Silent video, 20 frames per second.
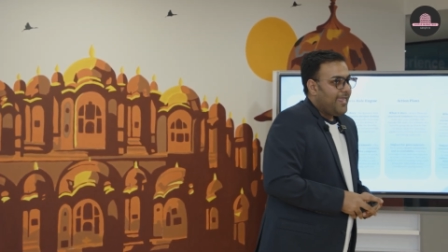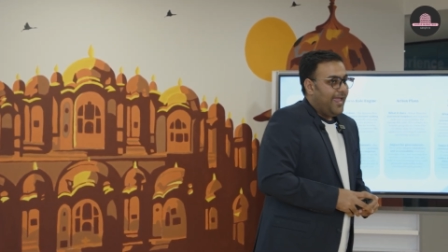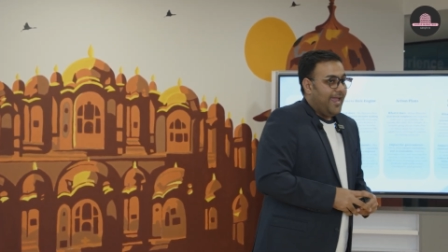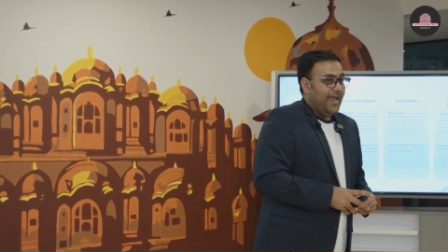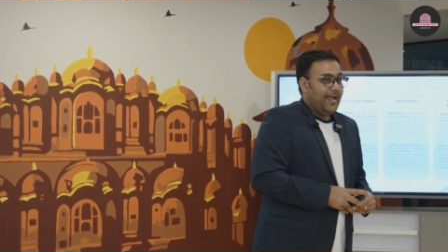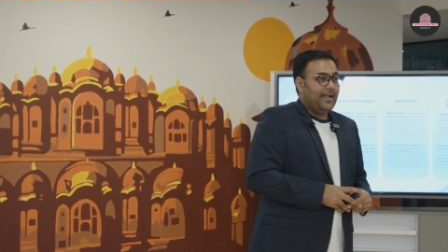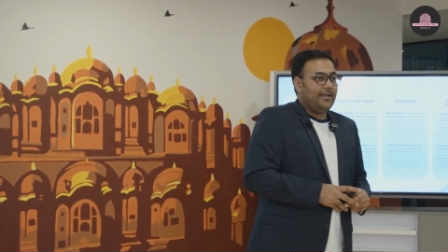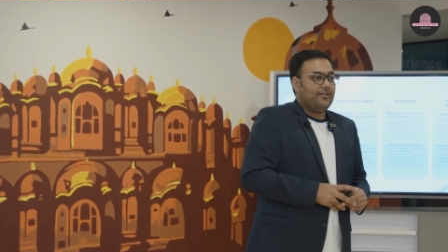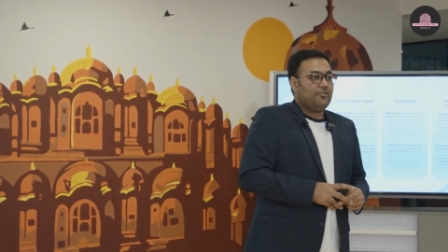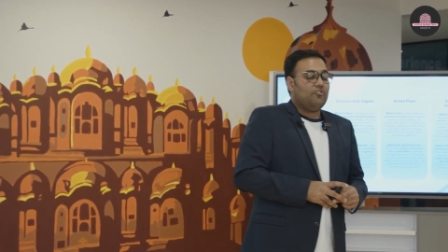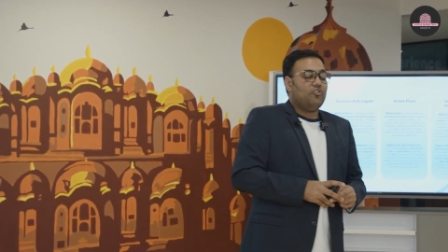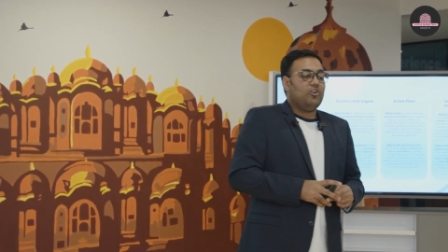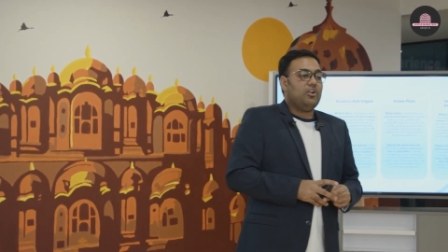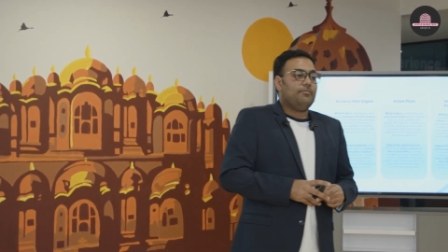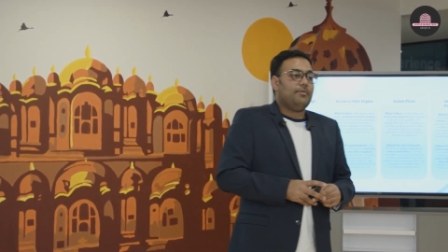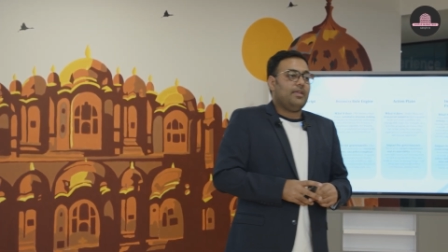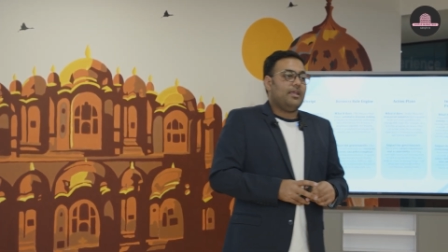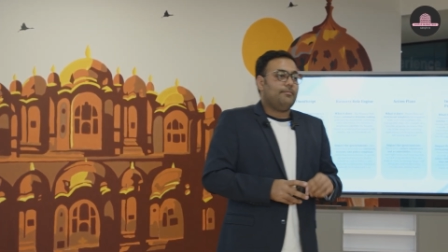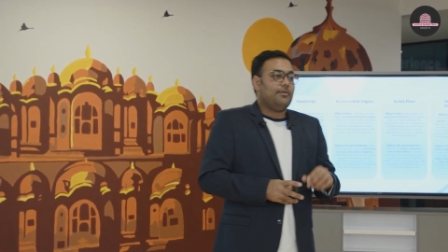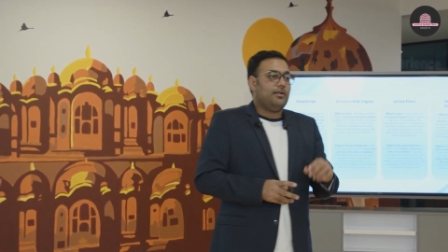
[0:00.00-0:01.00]
and you will
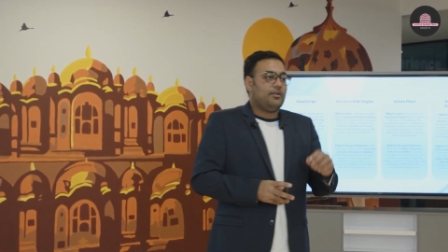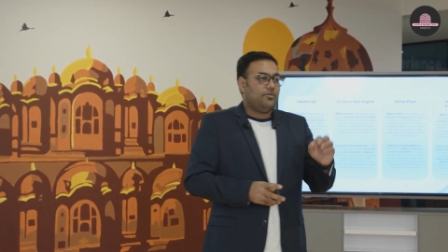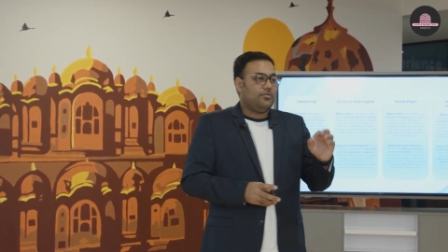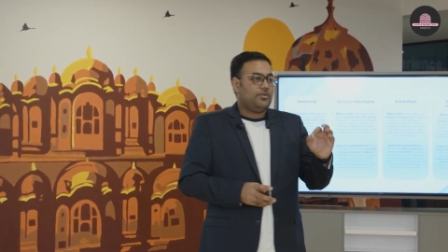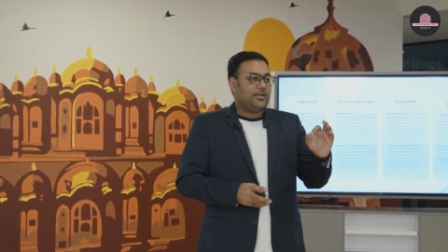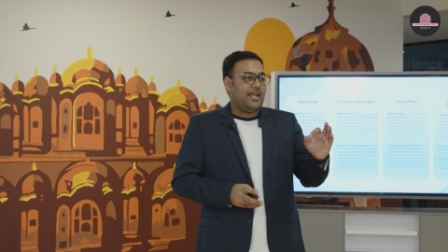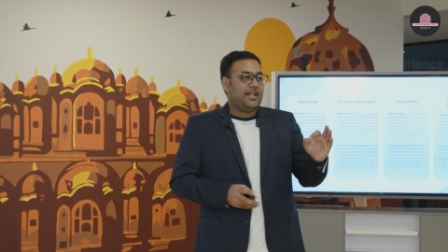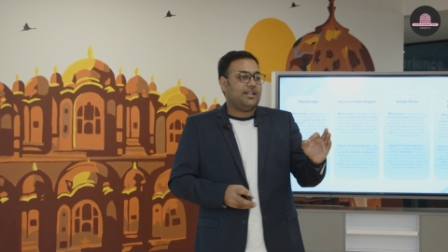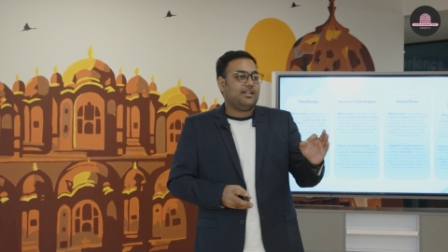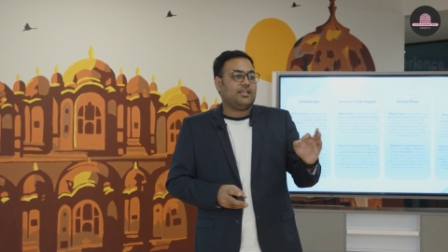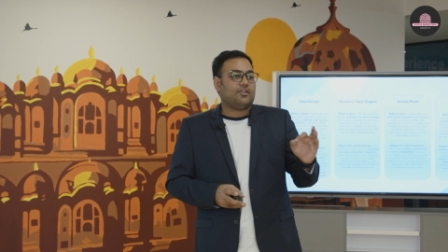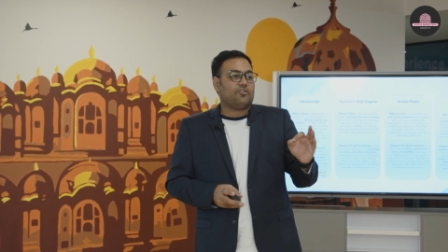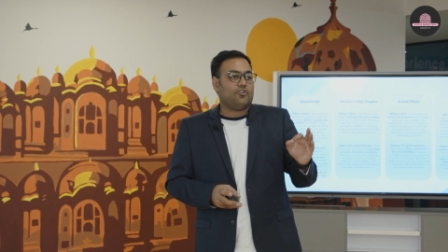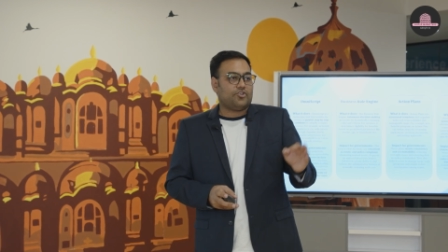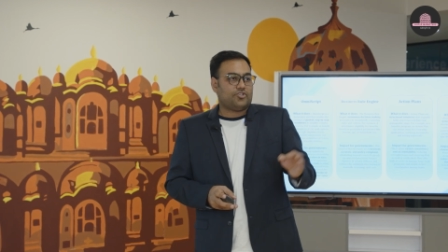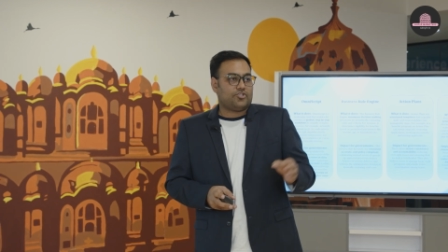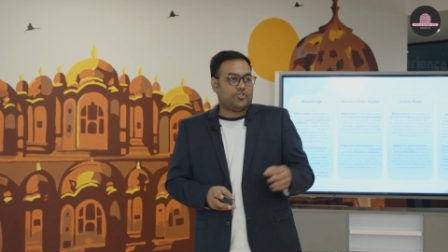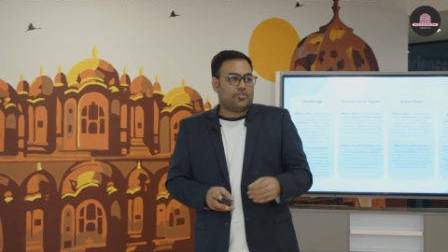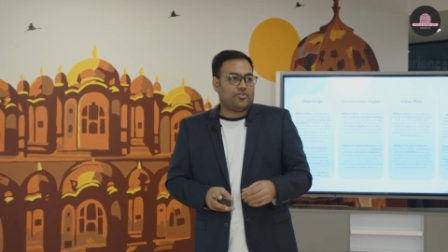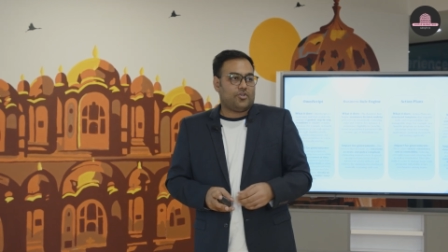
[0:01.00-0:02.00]
be able to tell the
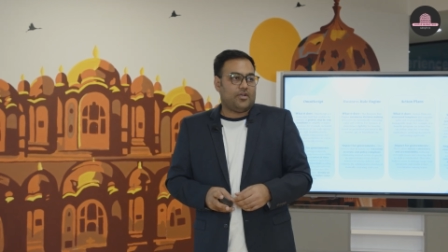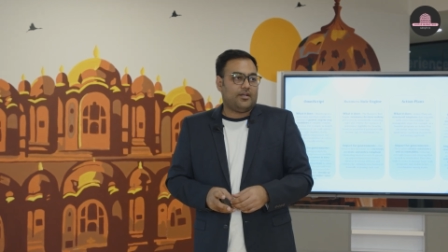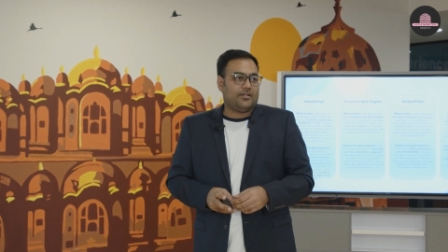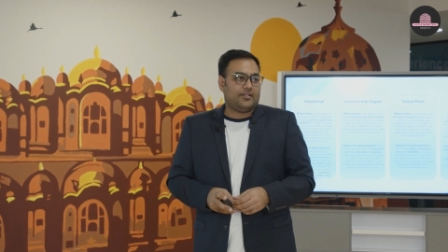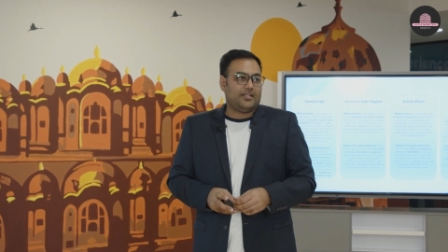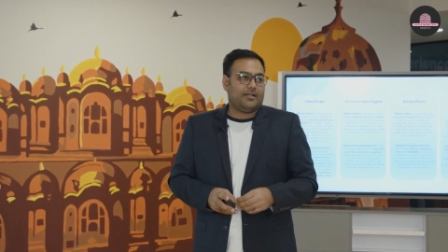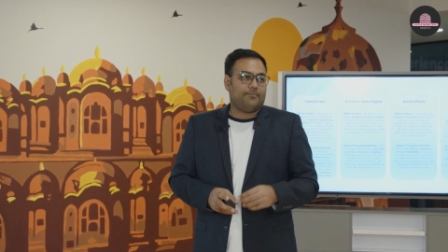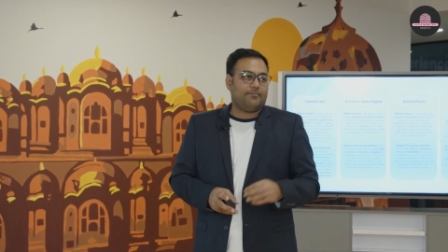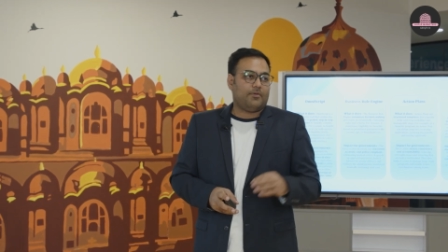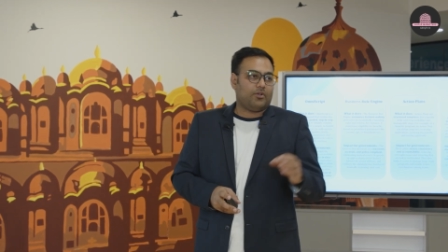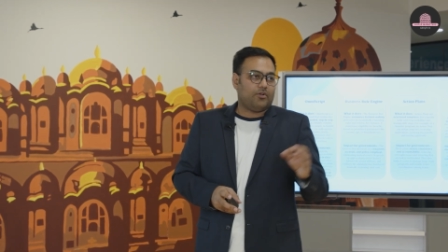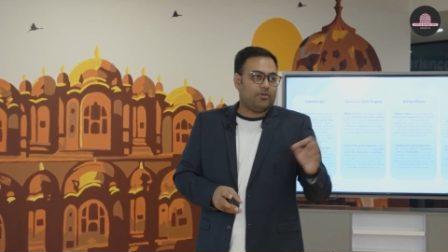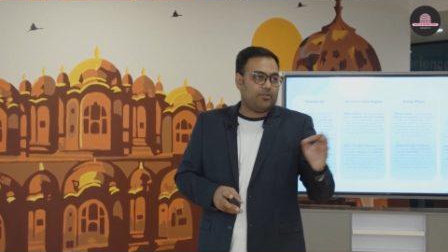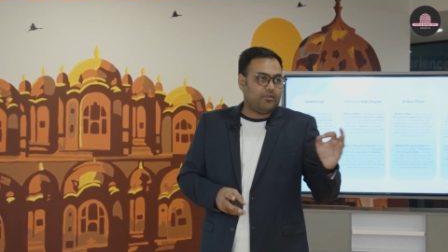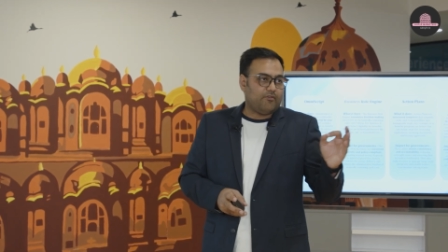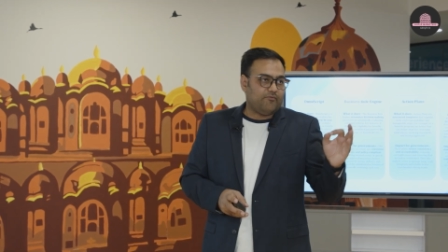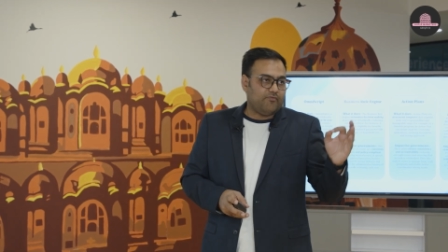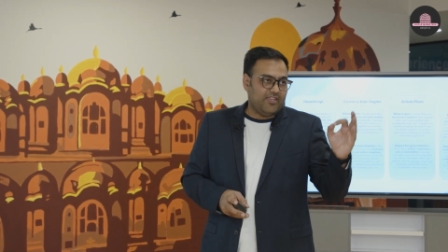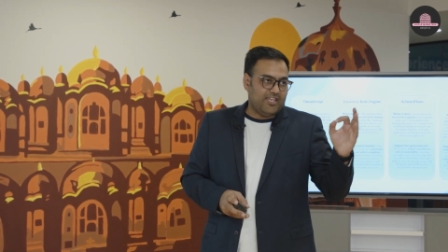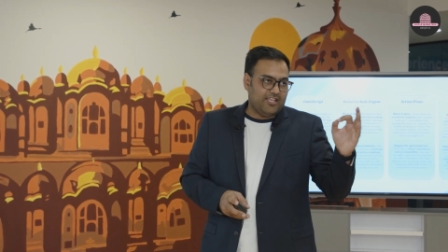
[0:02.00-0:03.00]
constituent that because
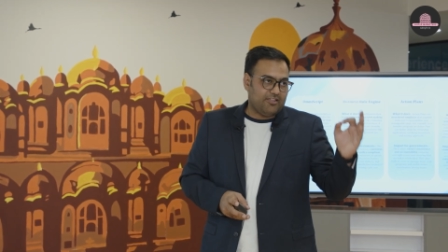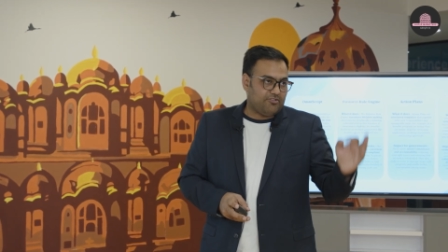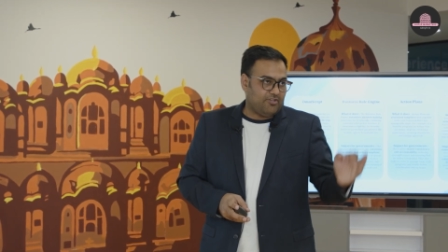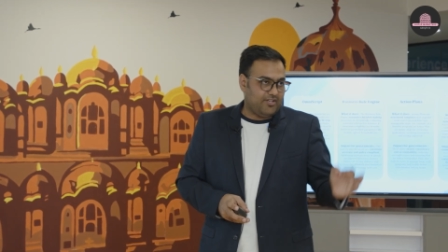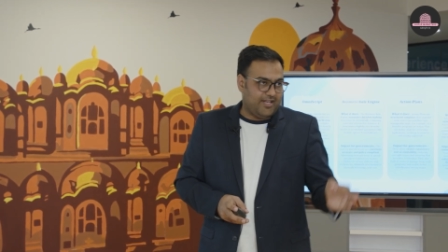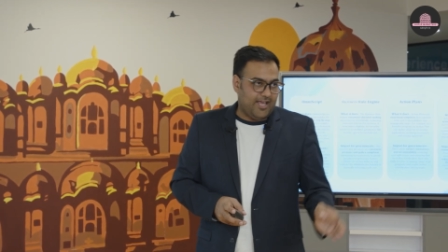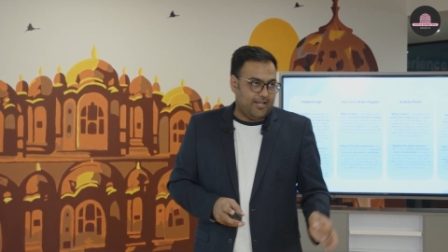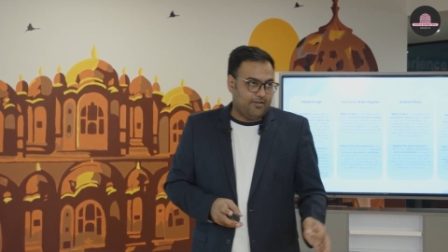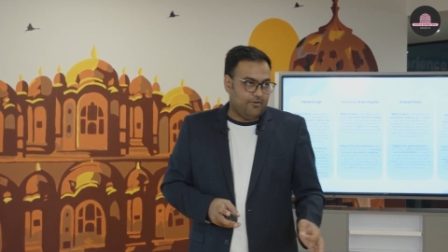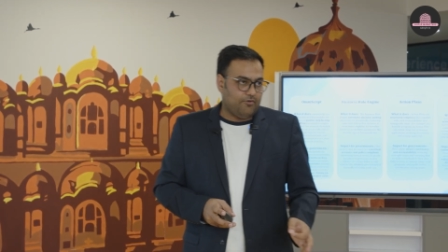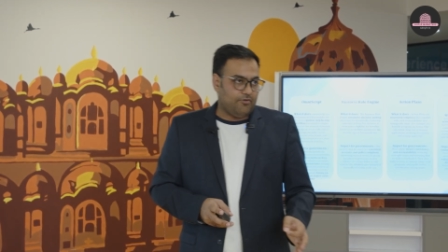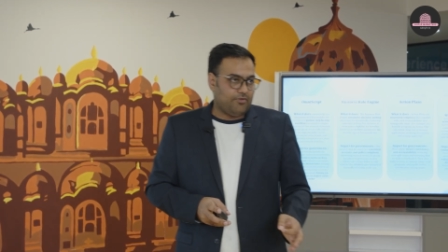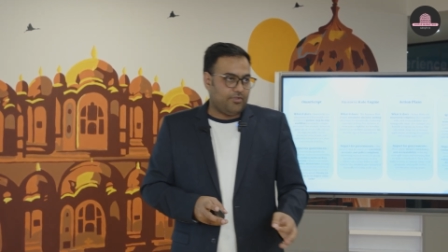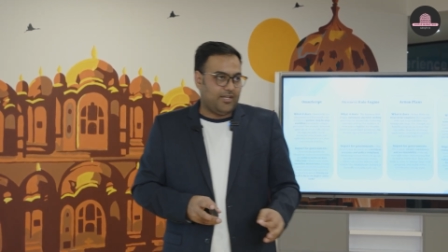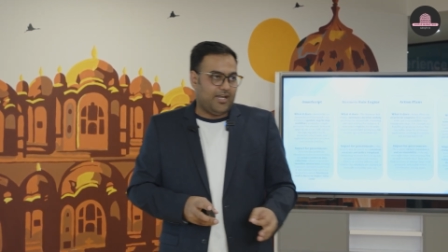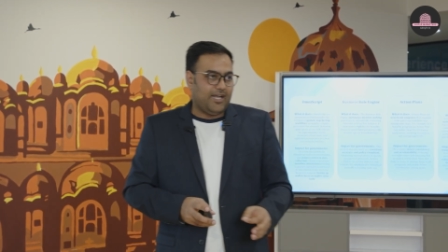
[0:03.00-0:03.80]
of these scenarios,